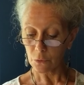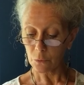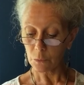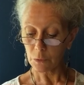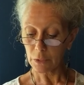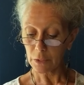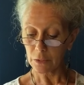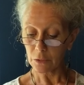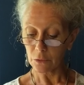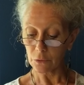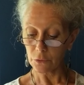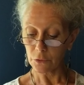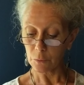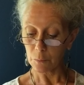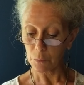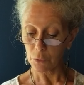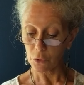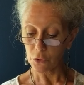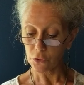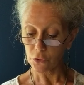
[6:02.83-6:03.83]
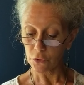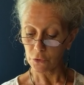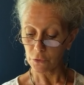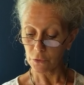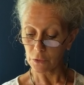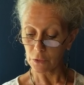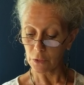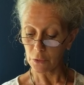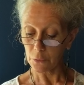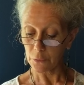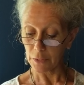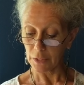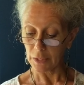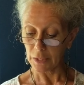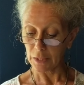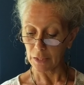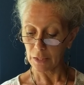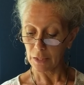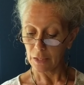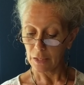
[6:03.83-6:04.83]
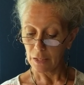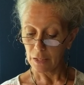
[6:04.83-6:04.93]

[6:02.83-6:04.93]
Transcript: so little to purchase clothing